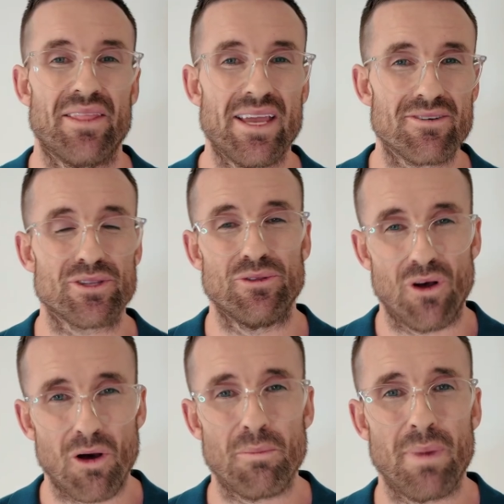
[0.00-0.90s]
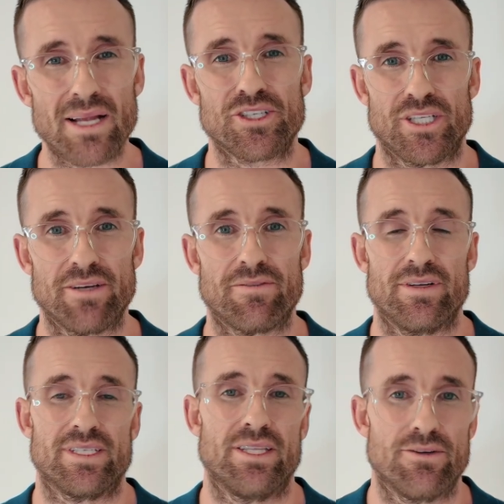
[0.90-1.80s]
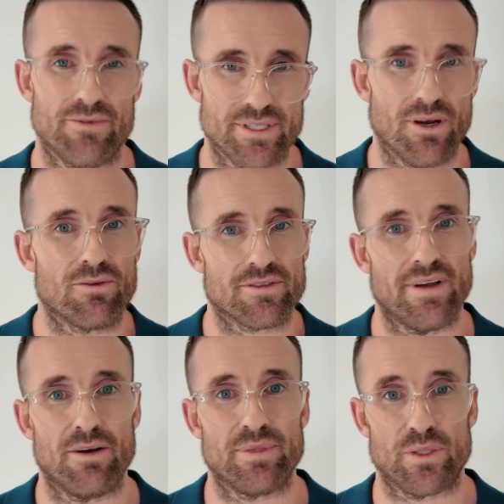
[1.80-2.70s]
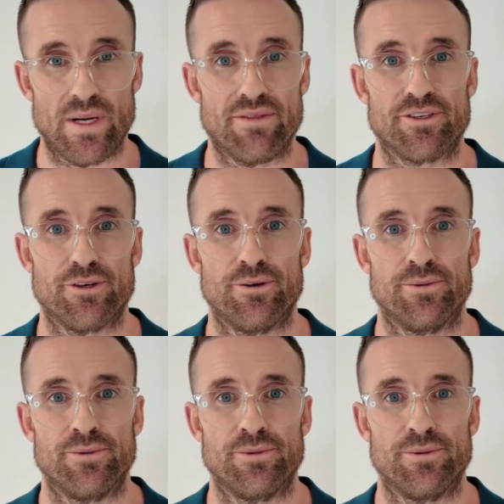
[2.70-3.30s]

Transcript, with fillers: there is not much difference in the results found between the two.